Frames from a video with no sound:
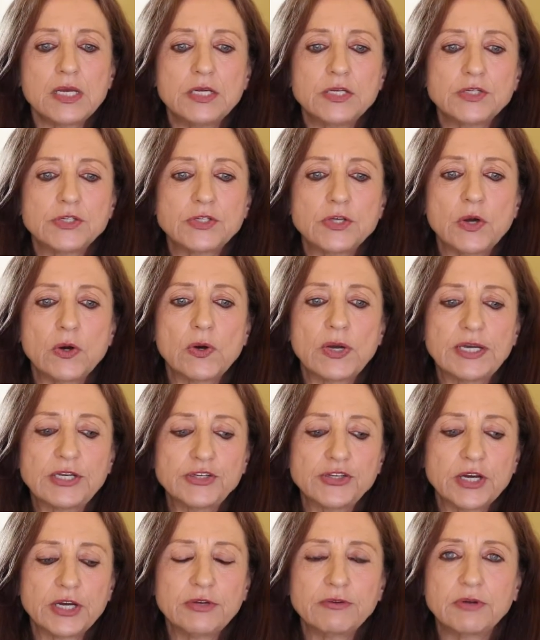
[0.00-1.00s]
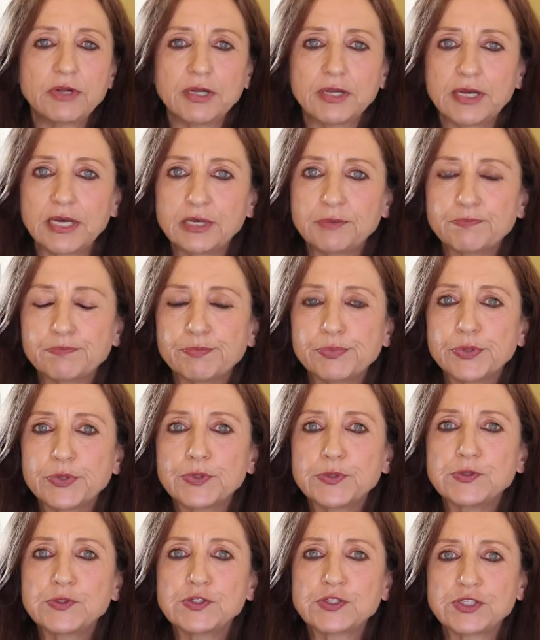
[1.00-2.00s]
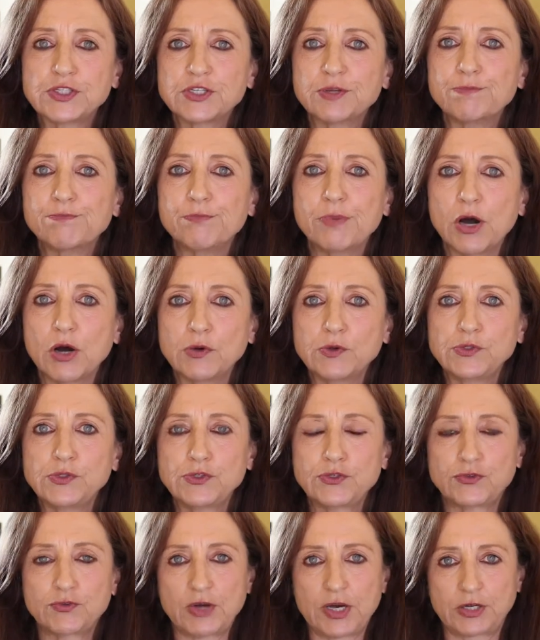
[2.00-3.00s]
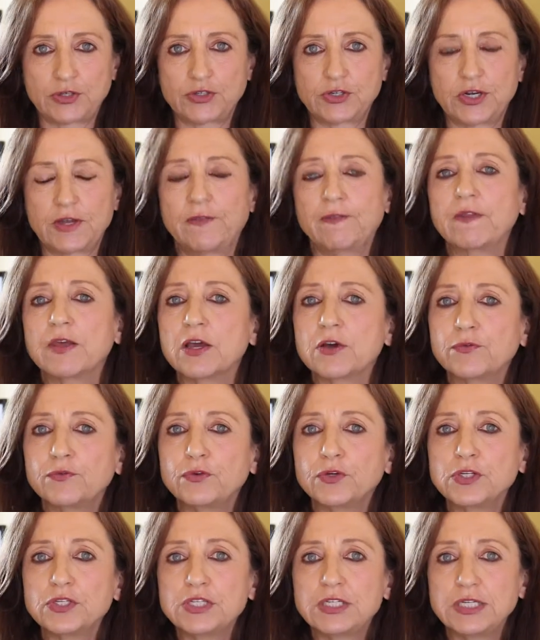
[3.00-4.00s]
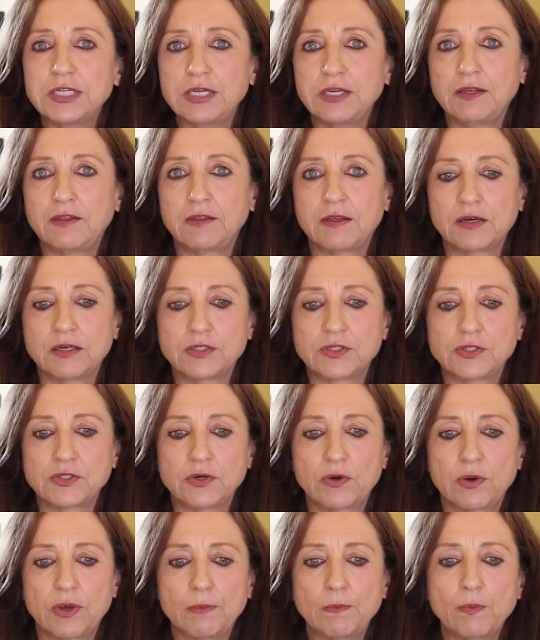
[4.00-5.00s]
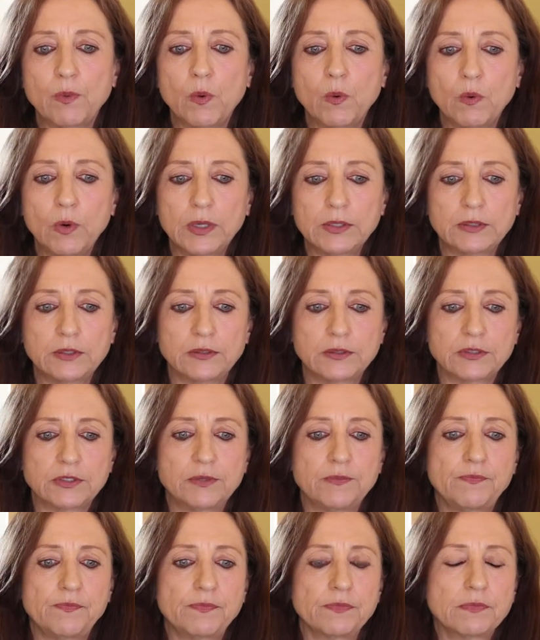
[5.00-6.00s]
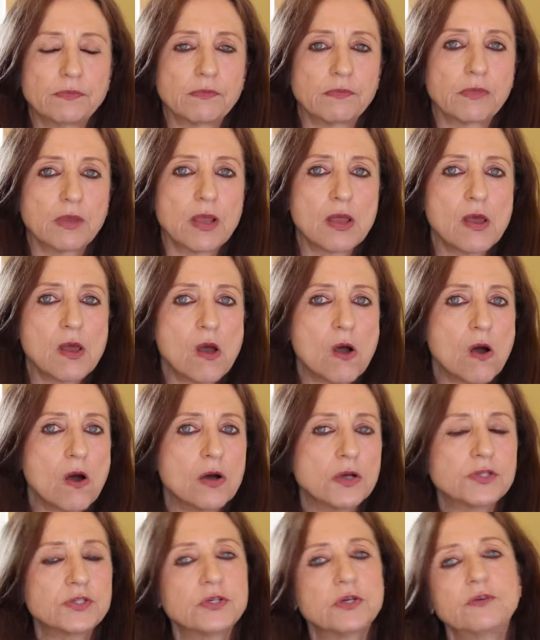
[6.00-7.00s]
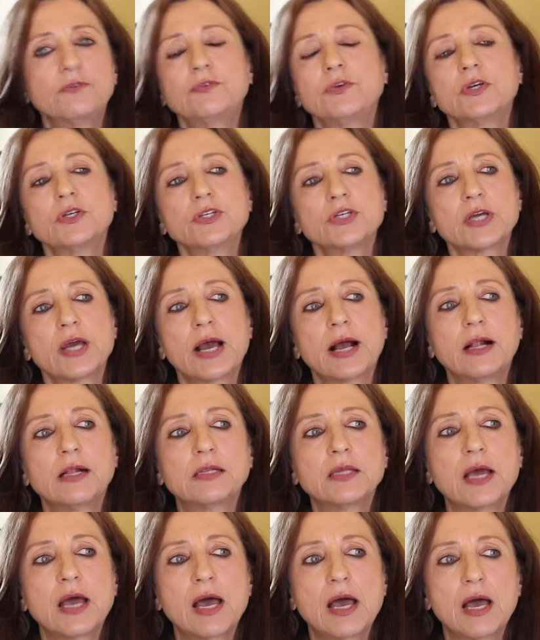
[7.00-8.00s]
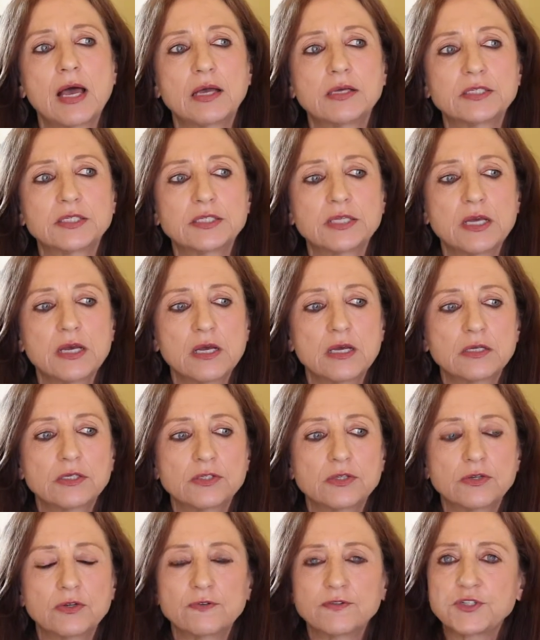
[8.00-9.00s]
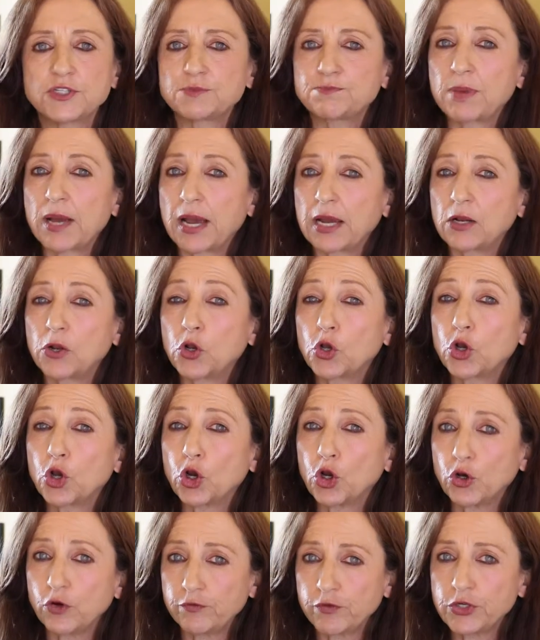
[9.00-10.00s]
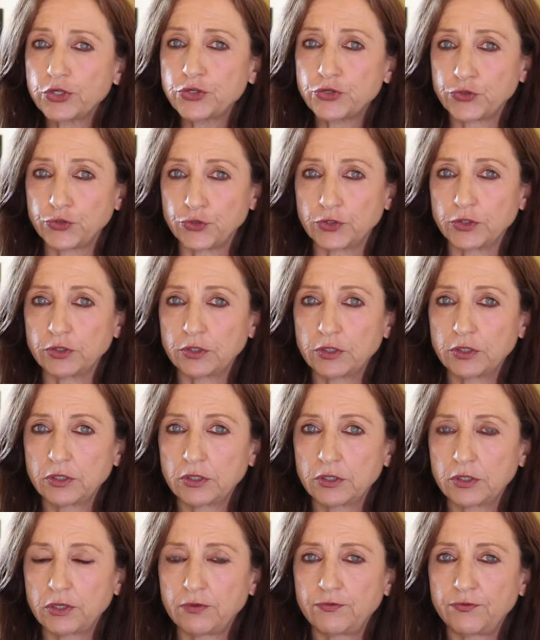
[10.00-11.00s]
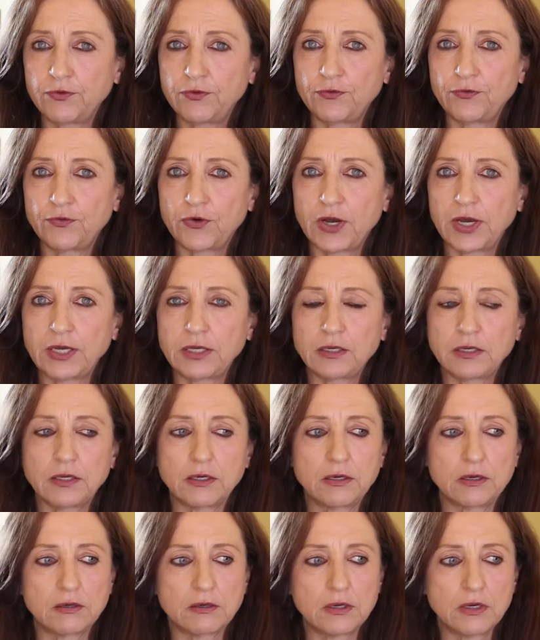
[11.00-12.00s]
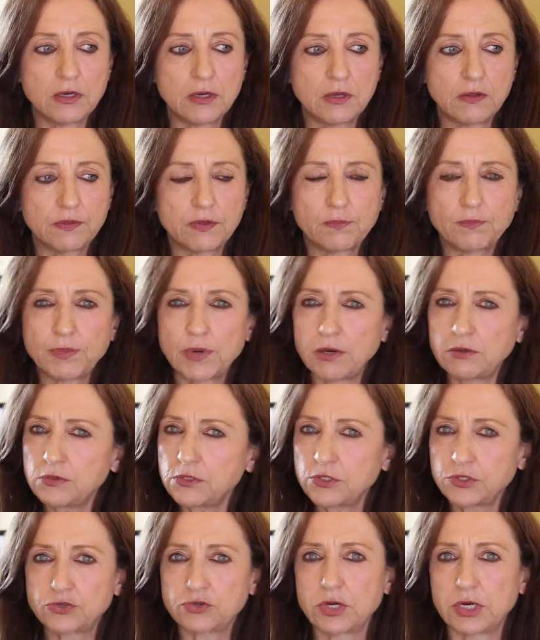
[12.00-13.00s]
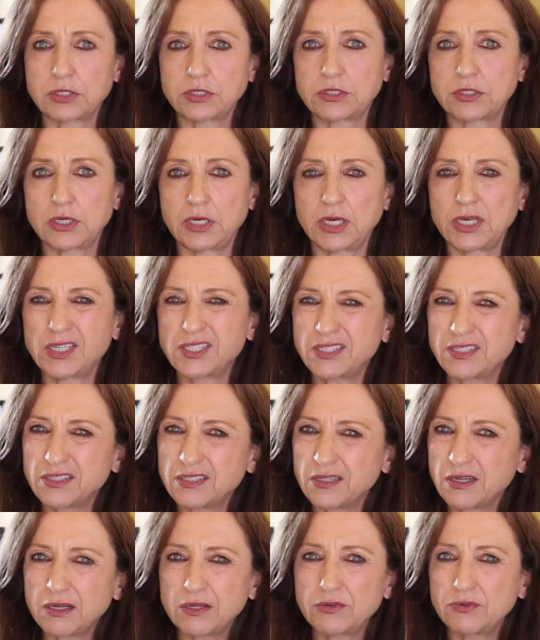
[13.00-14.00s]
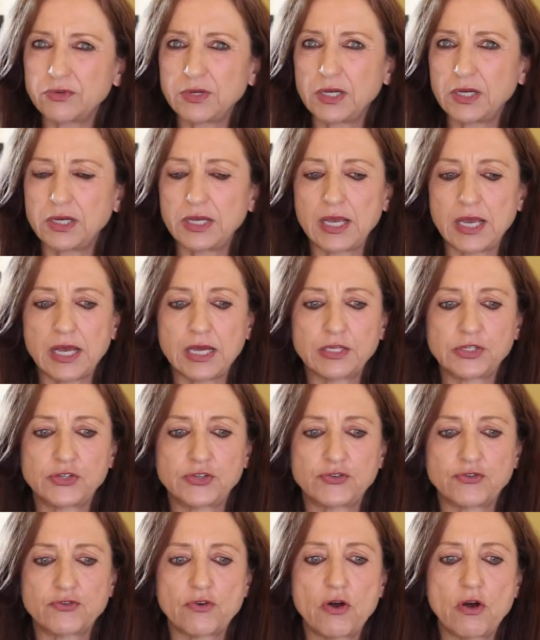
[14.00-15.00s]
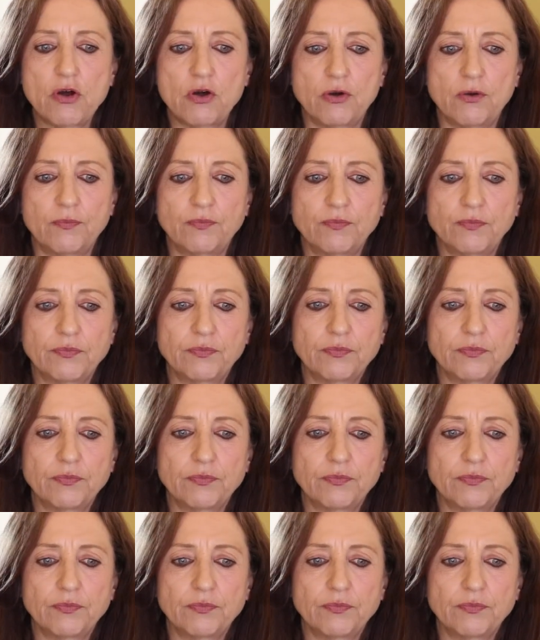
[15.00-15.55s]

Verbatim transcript: So in general, it boosts the bone structure and therefore teeth are so important. Also, if your child has sort of spinal curvature, if you find, you know, the bone structure is not really as strong.